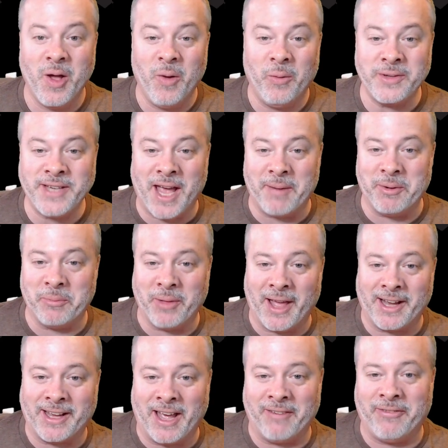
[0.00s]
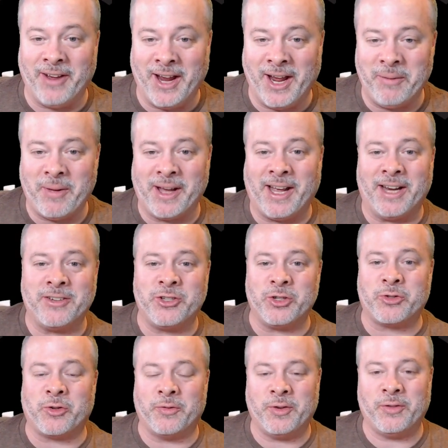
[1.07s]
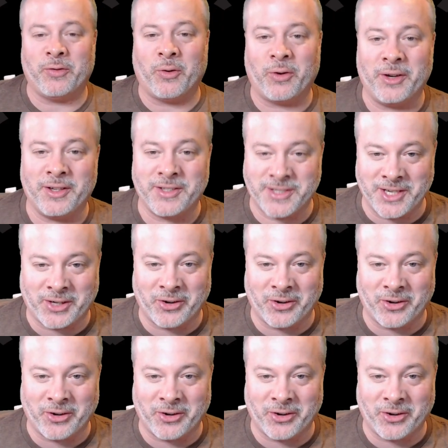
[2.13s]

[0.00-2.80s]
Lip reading: What's happening, Black Cat fam? I got a juice review for you. Stick